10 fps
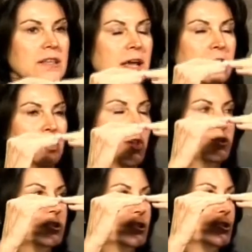they're
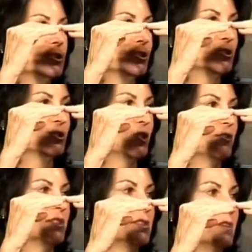closer to the
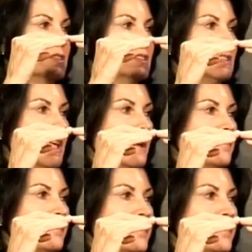surface of the skin.